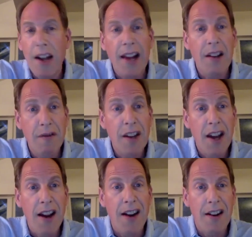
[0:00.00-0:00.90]
lack of
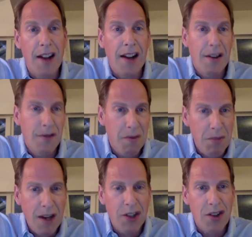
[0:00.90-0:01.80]
care, lack of
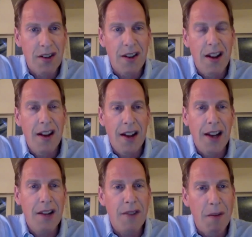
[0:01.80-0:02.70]
compassion,
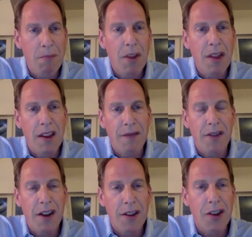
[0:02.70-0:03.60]
lack of empathy
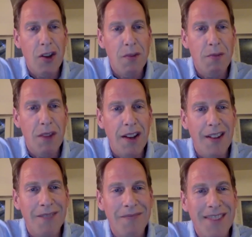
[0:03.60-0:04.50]
for another human
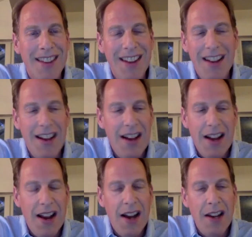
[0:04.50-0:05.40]
being.
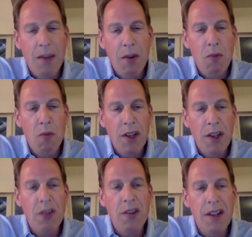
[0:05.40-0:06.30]
And yeah, we
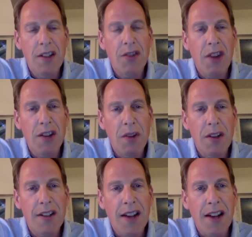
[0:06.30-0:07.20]
do need to try to
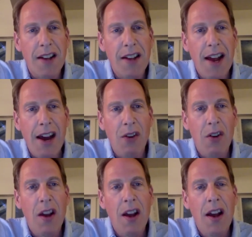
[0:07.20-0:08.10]
understand
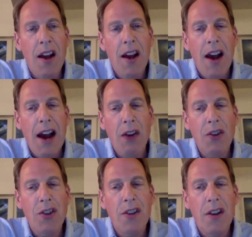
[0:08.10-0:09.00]
what
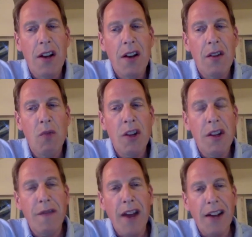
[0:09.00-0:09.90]
are
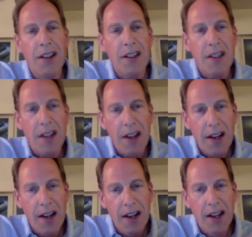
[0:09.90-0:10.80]
the factors that
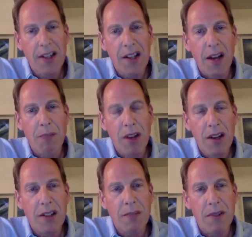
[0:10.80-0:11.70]
could lead that
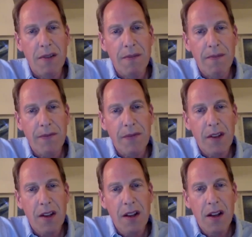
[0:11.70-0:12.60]
policeman,
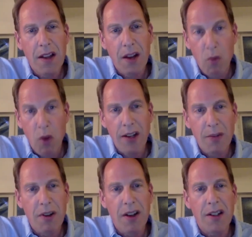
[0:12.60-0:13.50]
that white
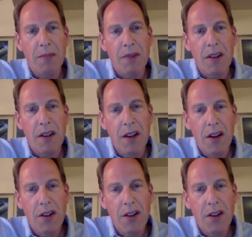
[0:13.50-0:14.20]
policeman,